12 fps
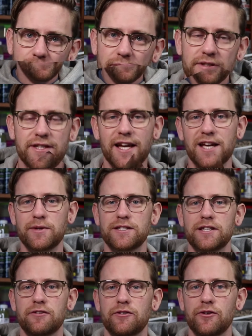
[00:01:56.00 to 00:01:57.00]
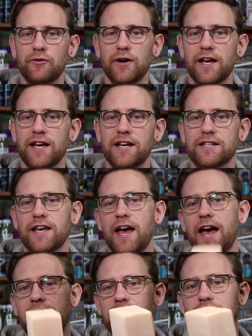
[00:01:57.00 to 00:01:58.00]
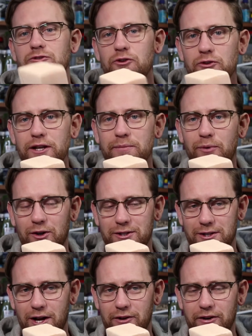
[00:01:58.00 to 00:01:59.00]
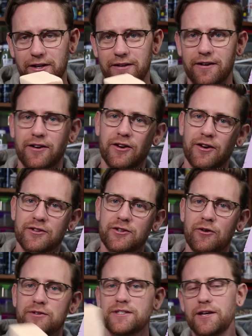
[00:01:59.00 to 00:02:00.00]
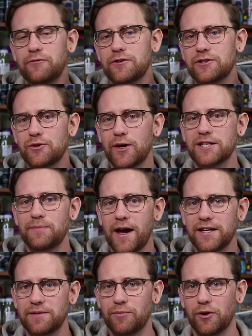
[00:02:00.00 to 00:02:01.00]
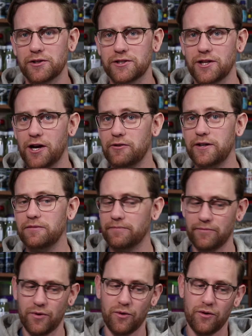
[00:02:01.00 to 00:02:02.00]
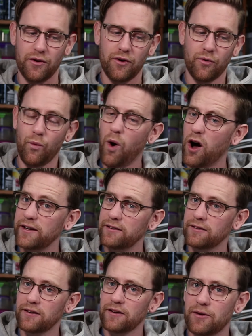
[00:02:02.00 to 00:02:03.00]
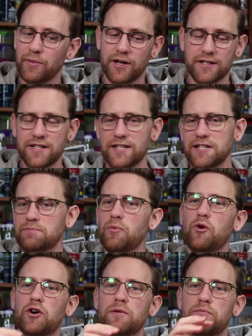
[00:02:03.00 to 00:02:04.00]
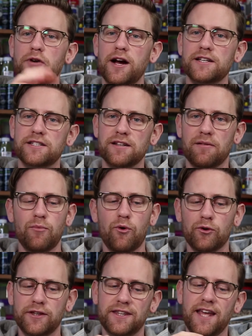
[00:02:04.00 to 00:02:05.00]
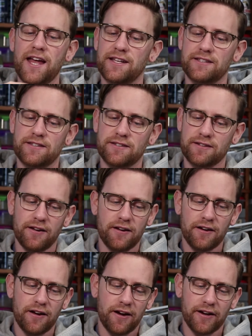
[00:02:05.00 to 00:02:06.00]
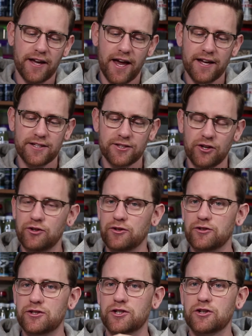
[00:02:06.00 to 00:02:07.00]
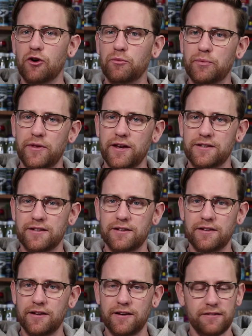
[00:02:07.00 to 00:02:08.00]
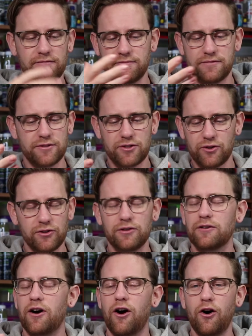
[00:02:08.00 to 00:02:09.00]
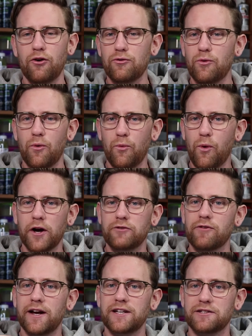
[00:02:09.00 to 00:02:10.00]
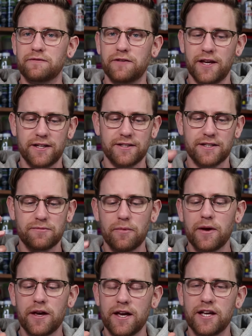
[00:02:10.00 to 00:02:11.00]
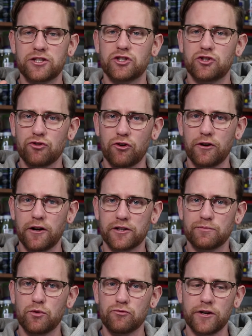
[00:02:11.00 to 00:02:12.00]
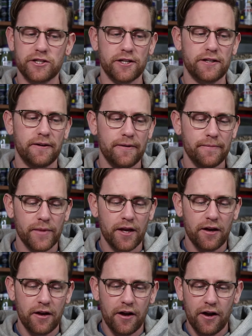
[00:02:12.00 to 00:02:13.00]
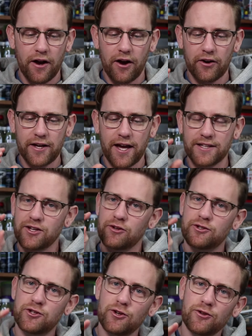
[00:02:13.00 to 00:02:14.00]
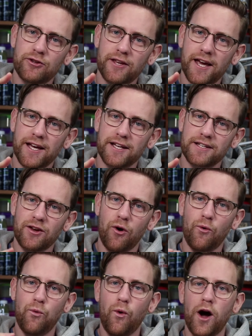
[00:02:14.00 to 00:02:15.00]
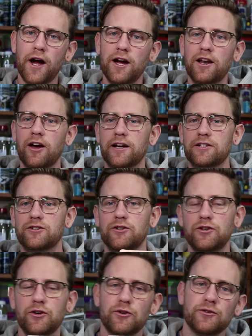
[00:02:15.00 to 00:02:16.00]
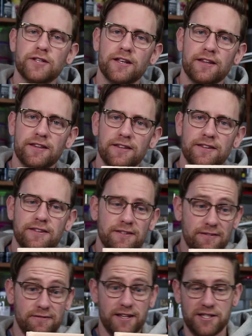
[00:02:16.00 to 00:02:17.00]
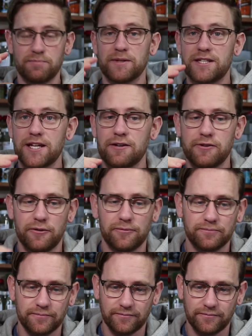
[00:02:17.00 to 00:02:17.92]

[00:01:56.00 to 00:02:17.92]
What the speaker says: Second material is extruded polystyrene. So different to expanded polystyrene. Why? Because this is more compressed and more dense. Okay, so you can sculpt this and do a whole wide range of things. It's stronger, it's more rigid. Okay, so two things why I like to use this material.